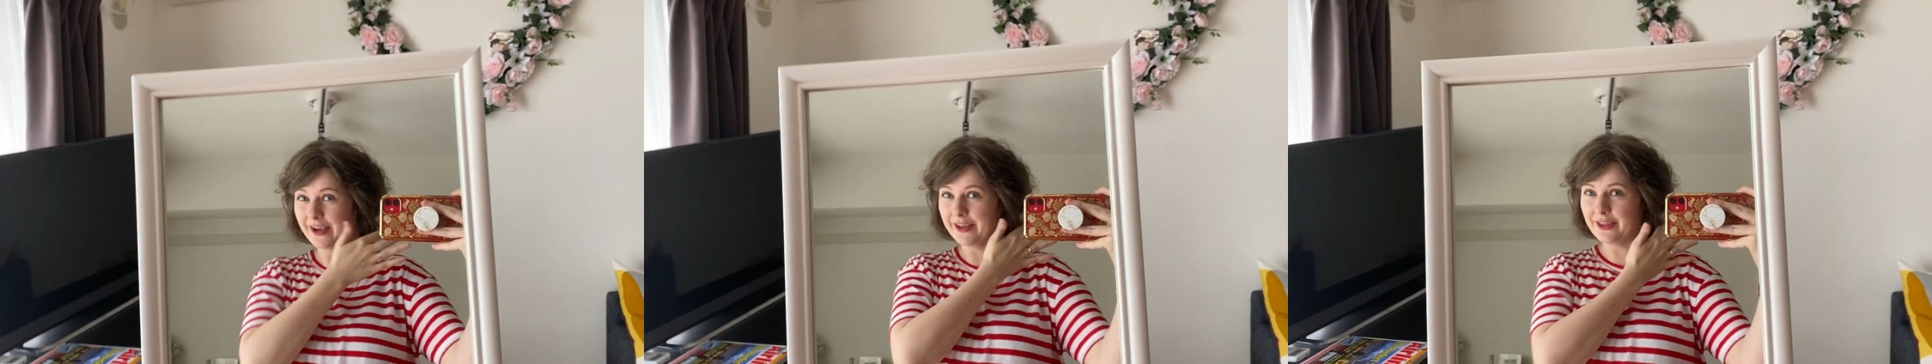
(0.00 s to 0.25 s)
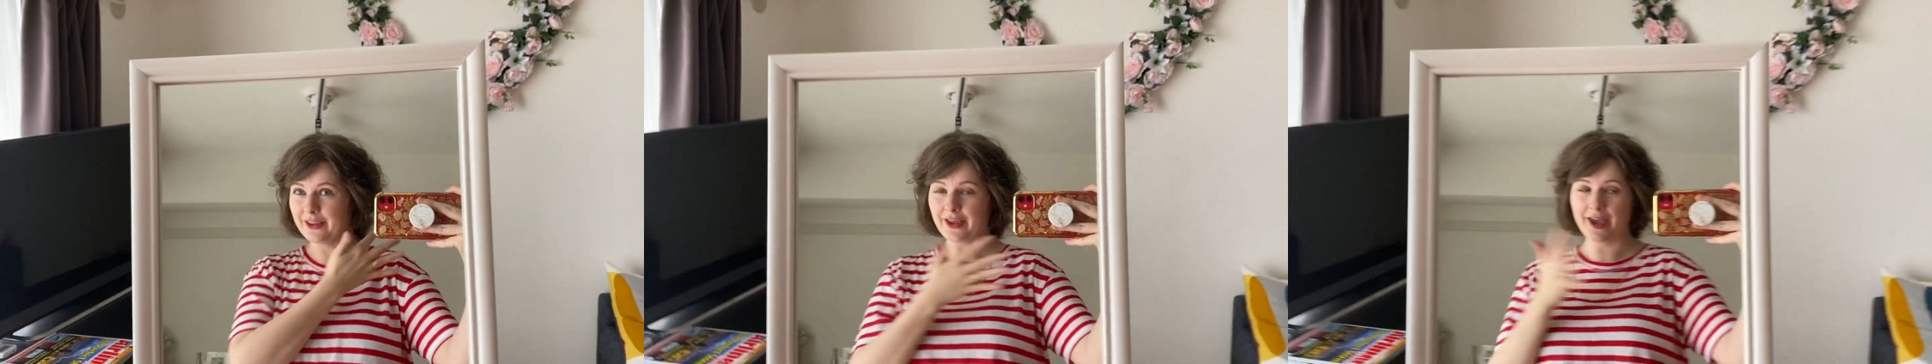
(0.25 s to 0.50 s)
I
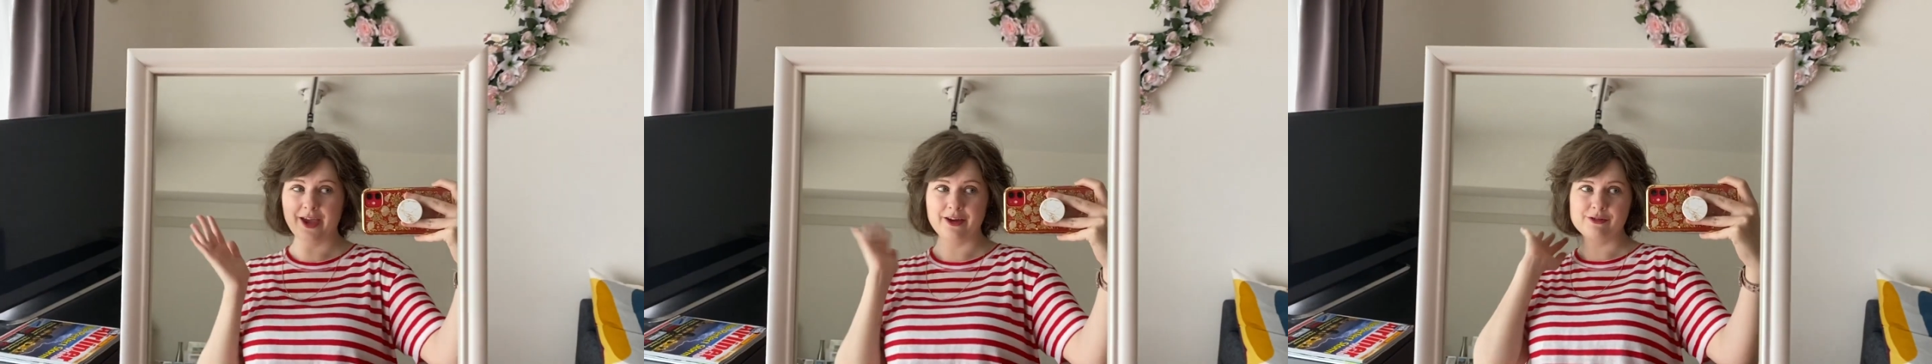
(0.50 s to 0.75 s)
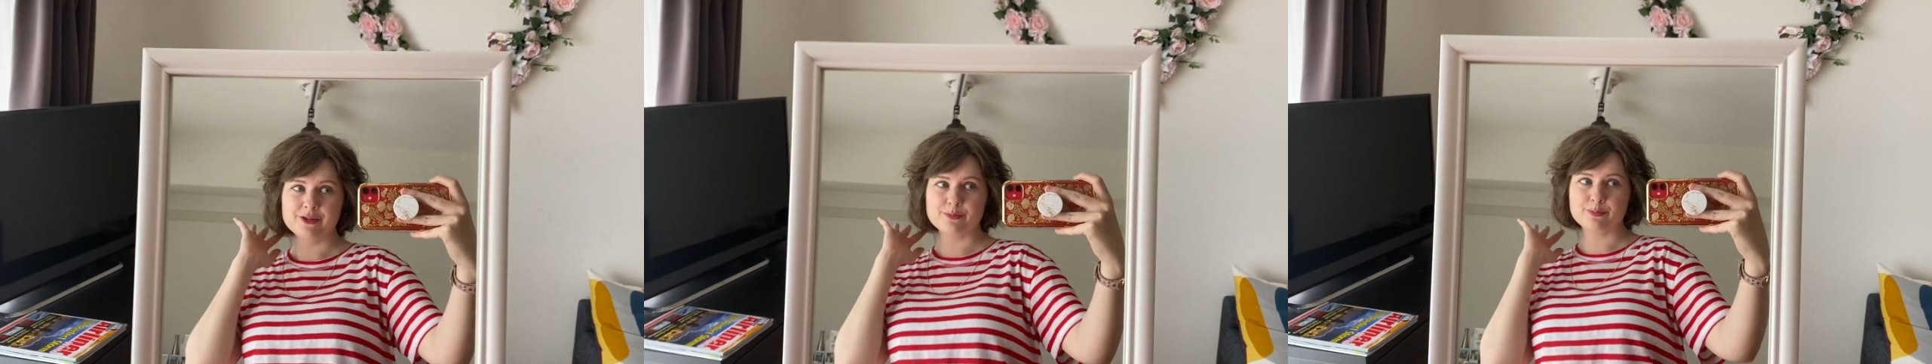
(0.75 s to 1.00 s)
think the
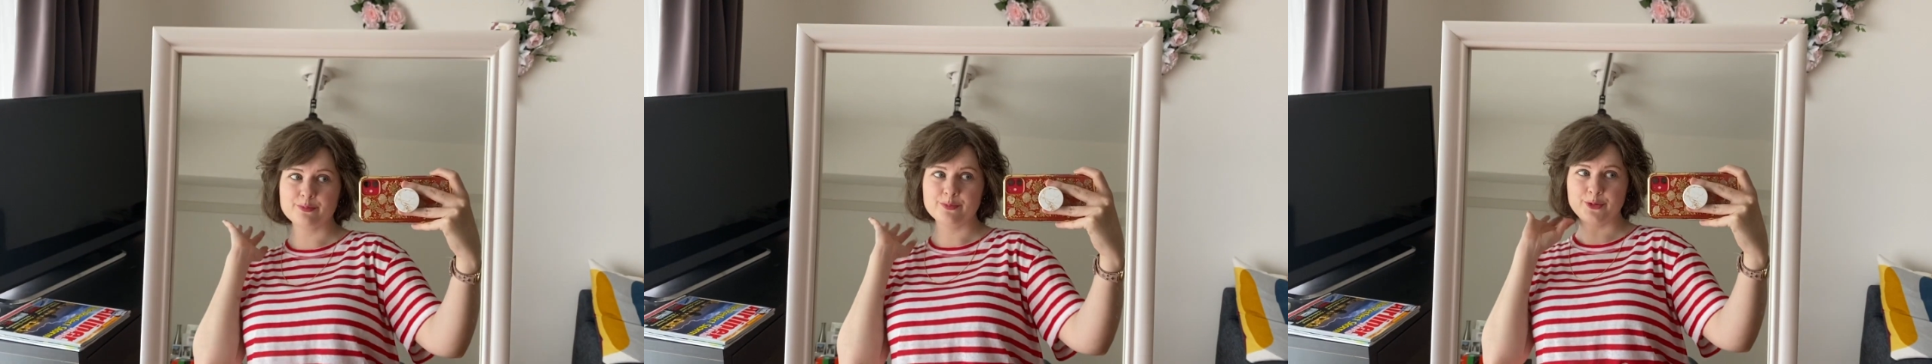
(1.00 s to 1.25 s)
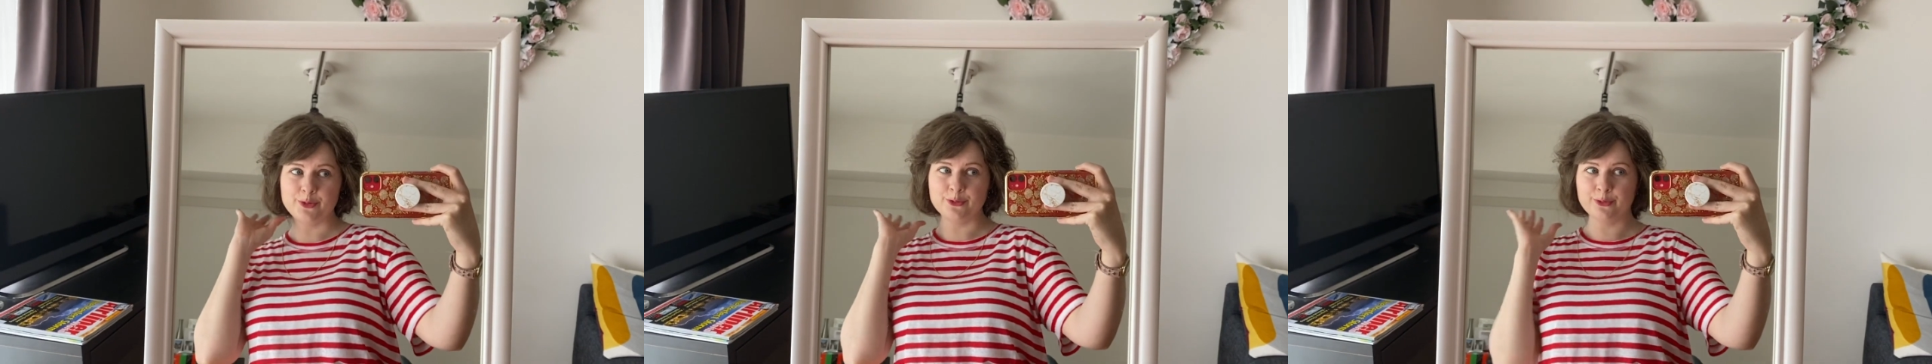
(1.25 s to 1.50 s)
hair is
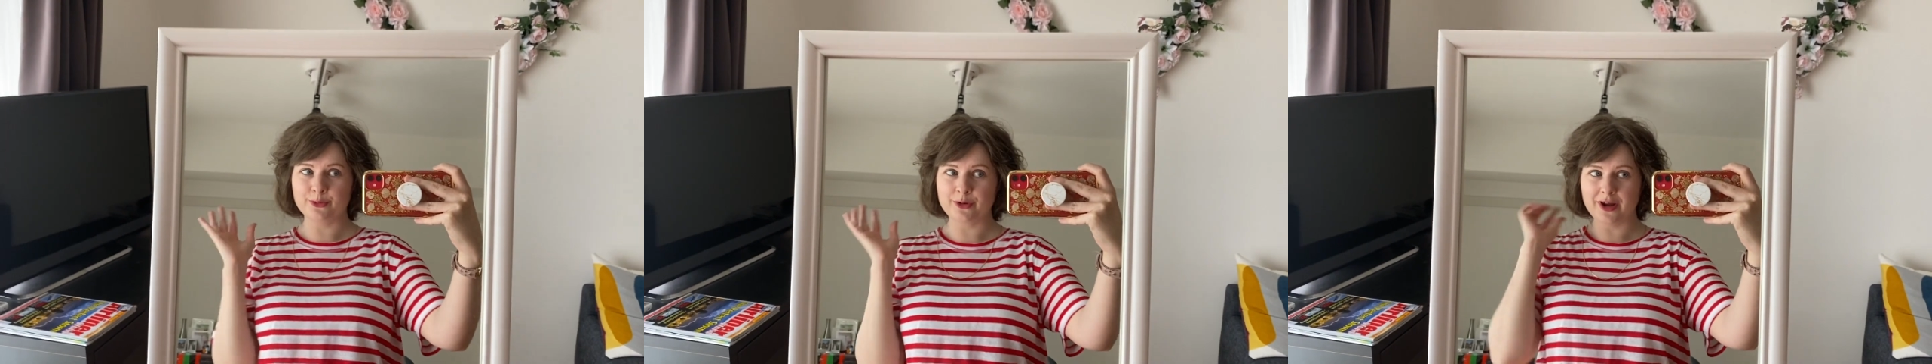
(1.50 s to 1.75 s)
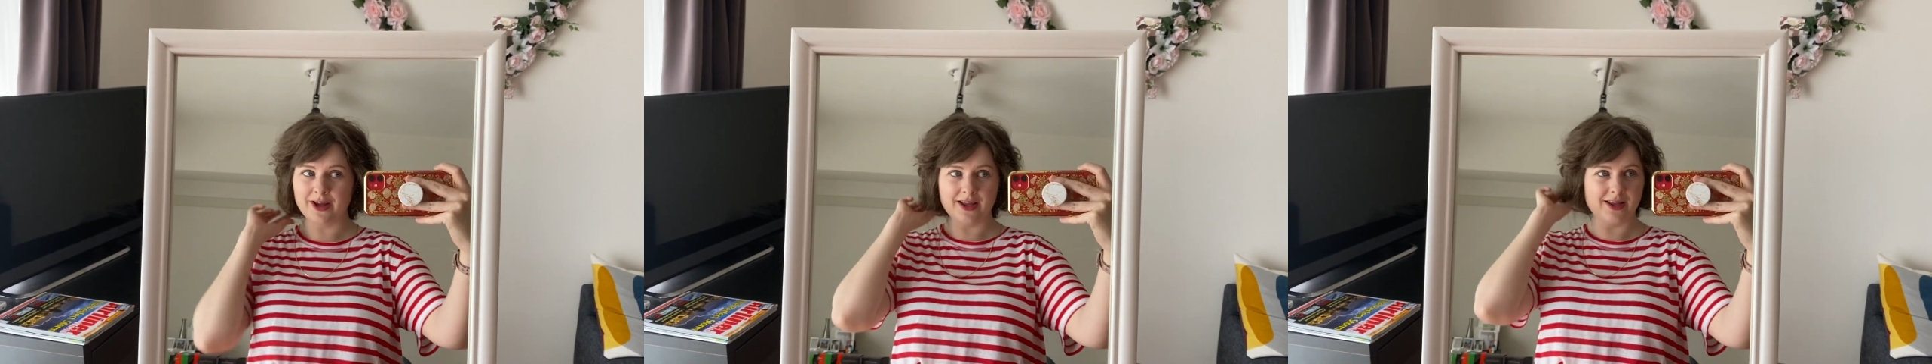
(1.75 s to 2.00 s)
all
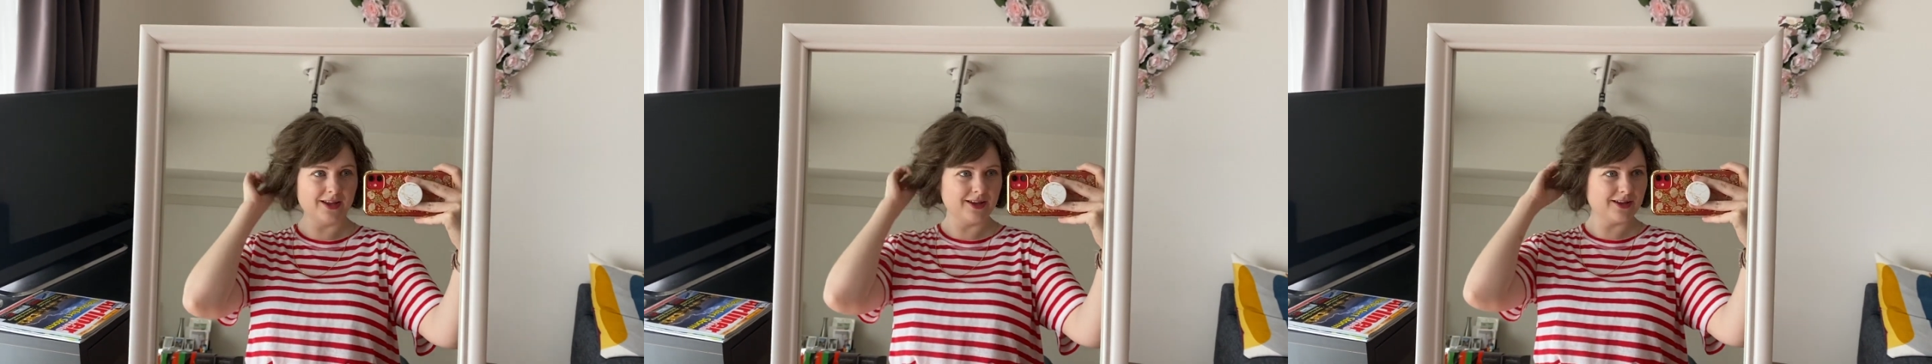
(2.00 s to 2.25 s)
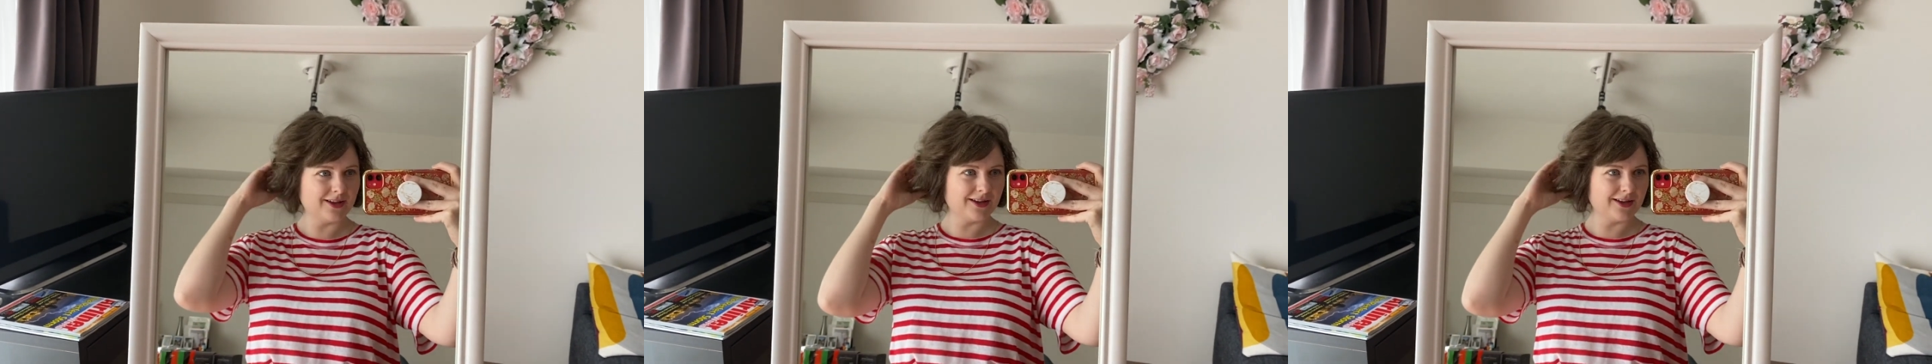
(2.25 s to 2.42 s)
right.